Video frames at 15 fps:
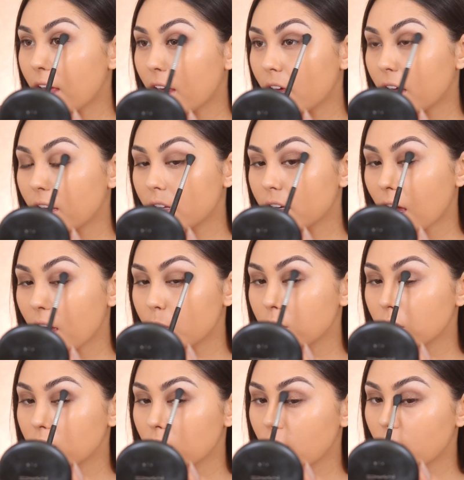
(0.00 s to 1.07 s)
and I
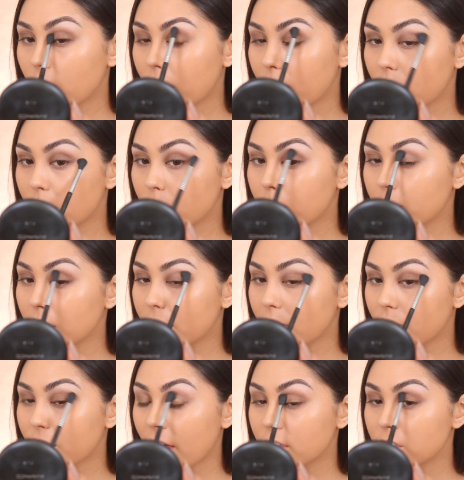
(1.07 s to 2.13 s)
will go and blend
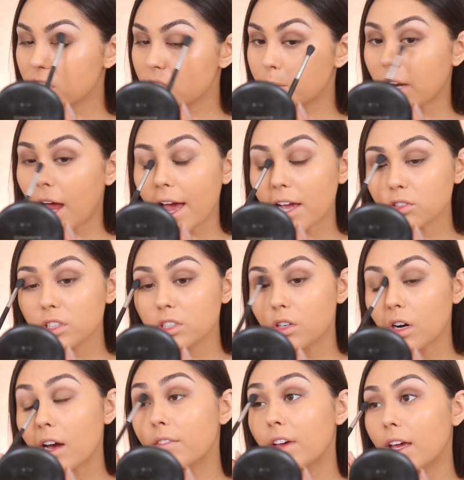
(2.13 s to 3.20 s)
out the edges, but I actually
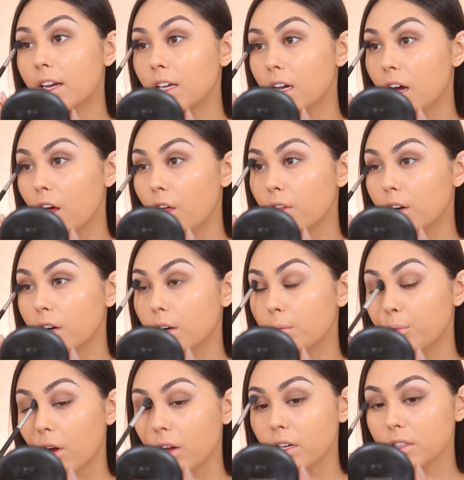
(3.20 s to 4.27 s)
don't have any other
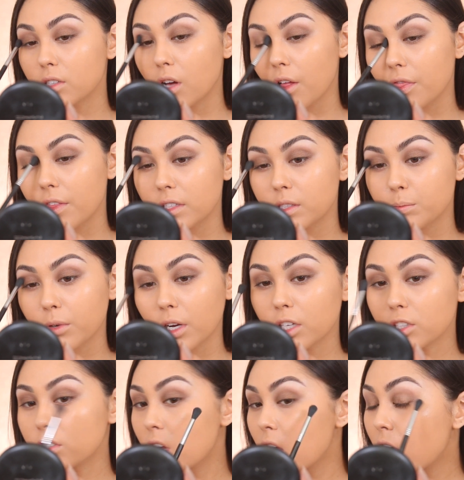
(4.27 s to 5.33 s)
product on this
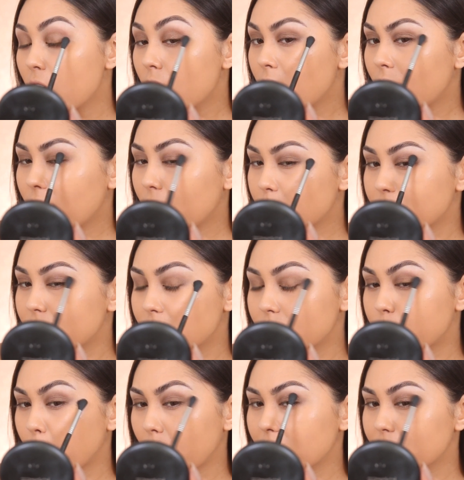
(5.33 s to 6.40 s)
brush
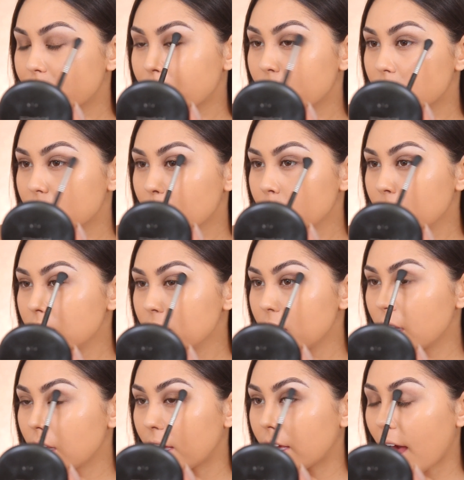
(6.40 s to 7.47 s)
but for some reason
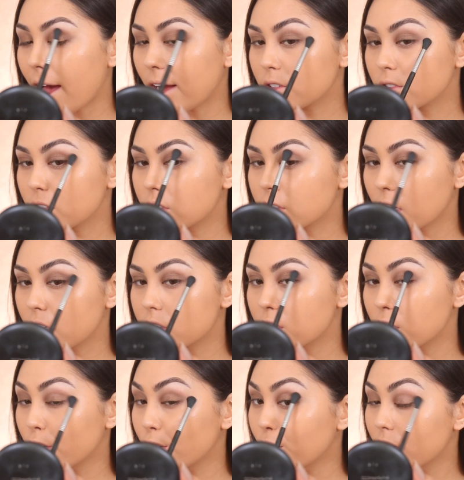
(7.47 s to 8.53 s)
it like actually starts
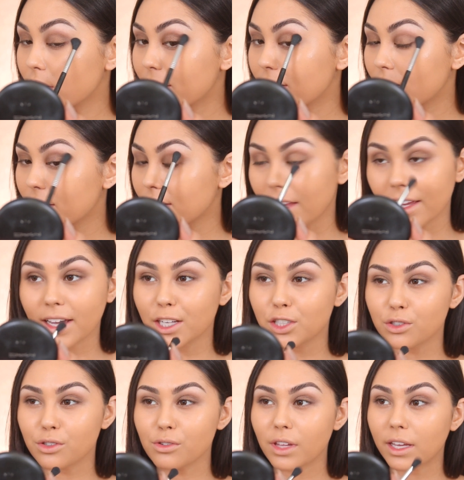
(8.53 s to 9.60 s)
to look like I
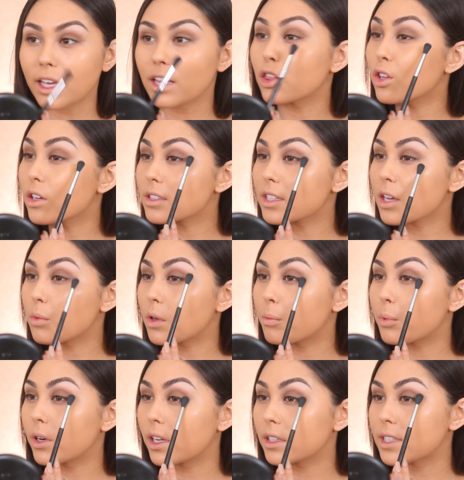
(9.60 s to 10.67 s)
do. Like it looks like we
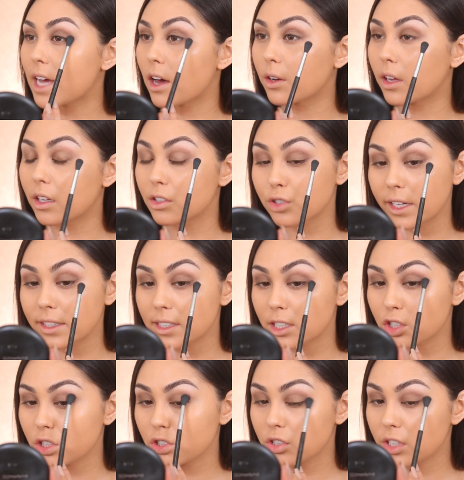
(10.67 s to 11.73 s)
put down a
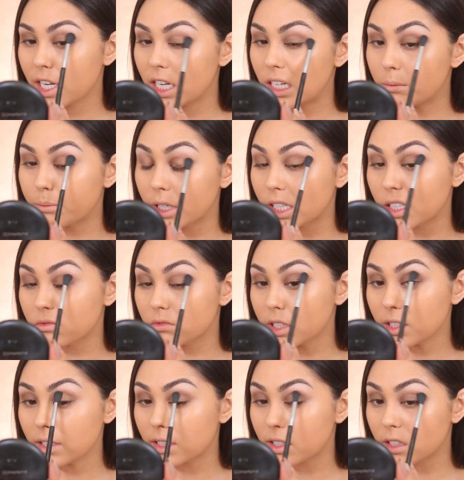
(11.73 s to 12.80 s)
transition shade, but
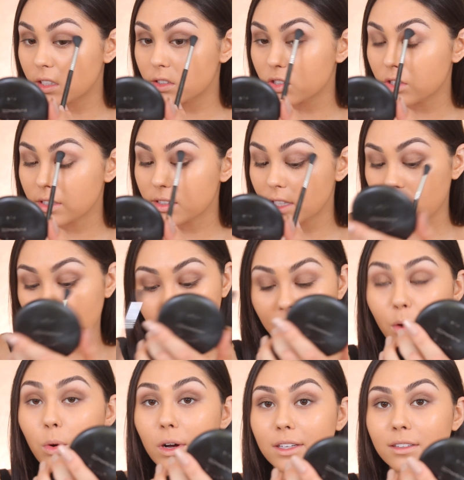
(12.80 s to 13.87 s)
really it is just like
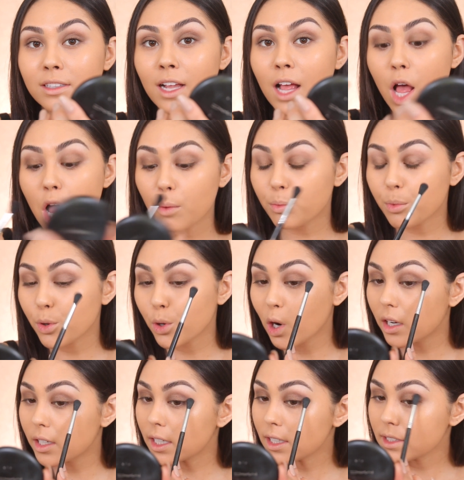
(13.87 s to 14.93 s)
that one
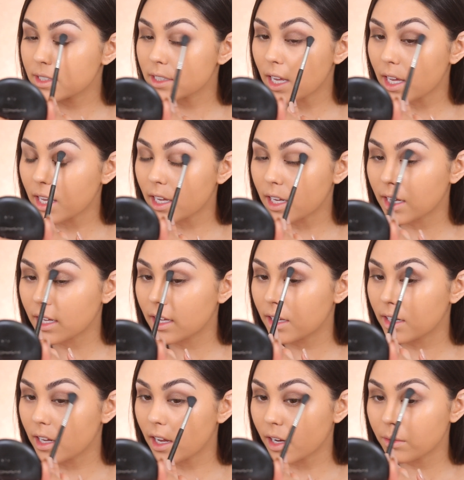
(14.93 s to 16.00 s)
product
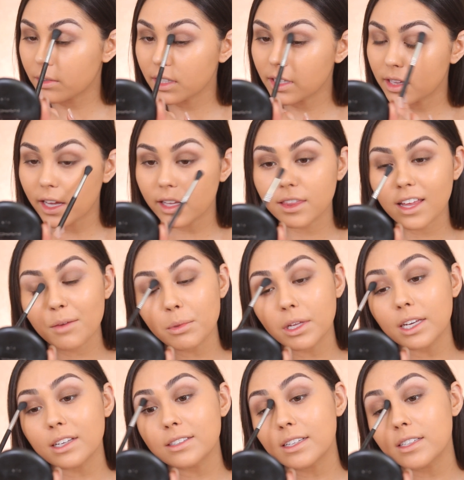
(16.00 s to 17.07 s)
and I really like that
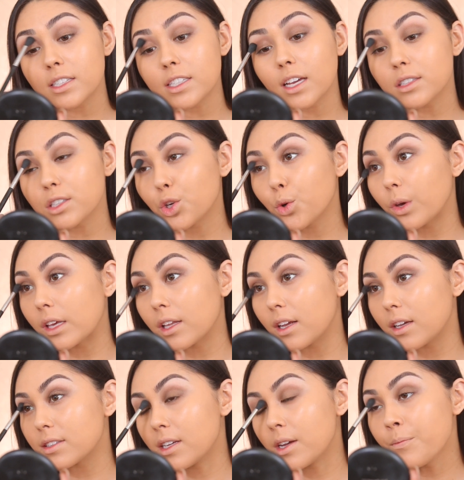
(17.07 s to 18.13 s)
because it's nice and quick and
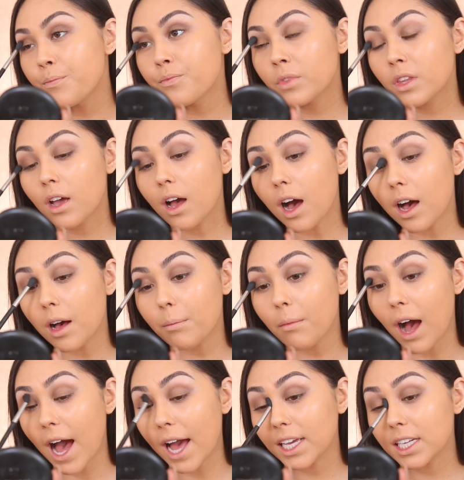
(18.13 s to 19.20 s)
easy. Um,
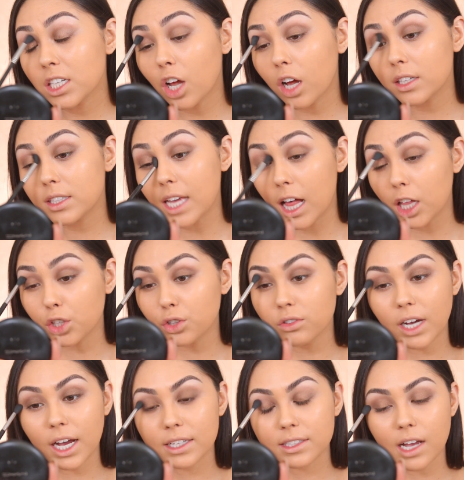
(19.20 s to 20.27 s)
I cannot tell you
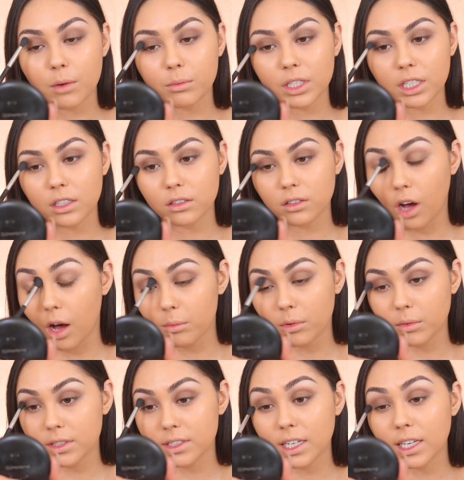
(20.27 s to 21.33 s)
guys how many
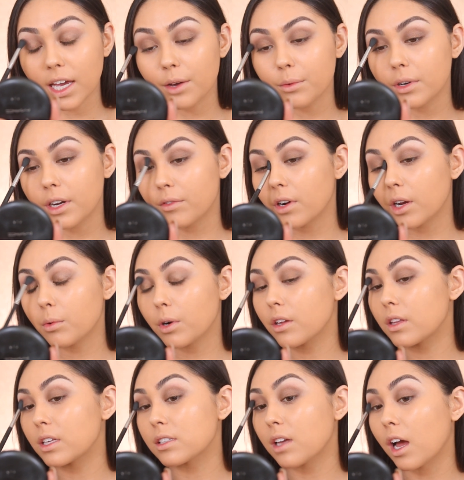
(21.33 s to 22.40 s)
compliments I get whenever I wear
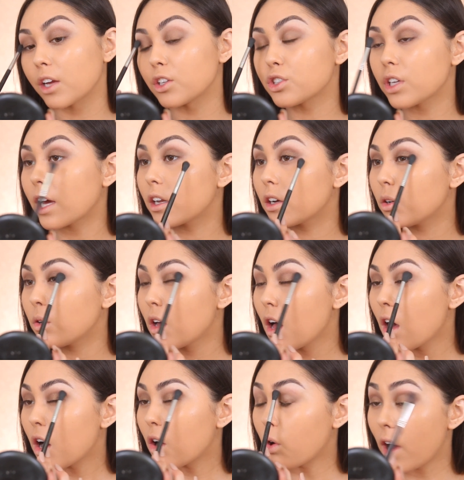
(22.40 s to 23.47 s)
this eyeshadow
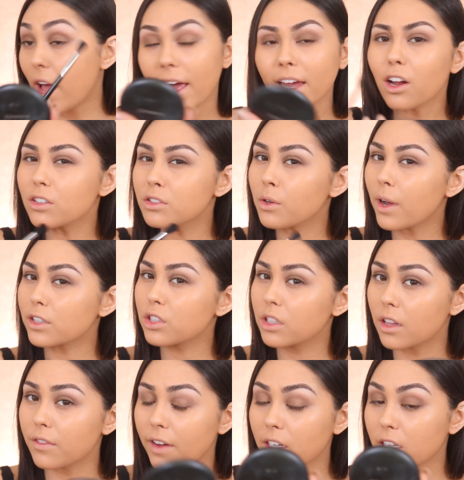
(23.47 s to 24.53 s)
and also actually
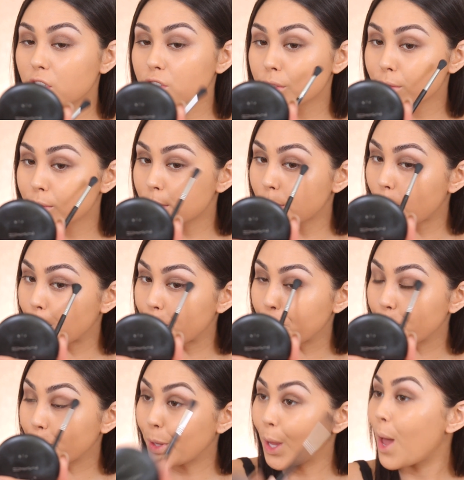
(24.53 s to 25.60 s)
the foundation, so
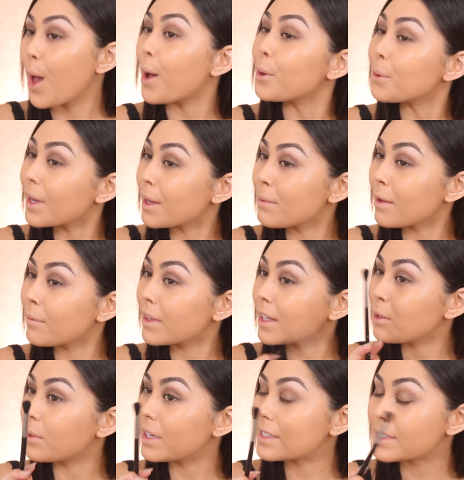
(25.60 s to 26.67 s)
okay
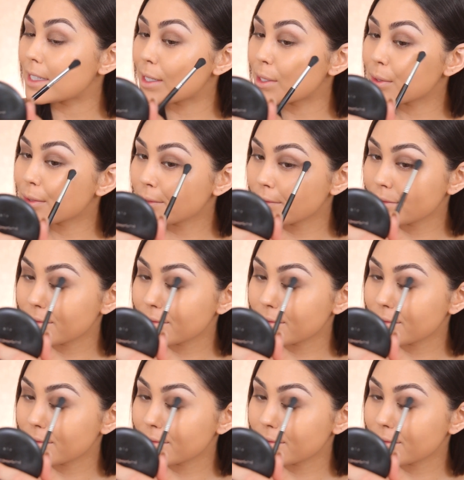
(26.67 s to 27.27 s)
Maybelline, we see you.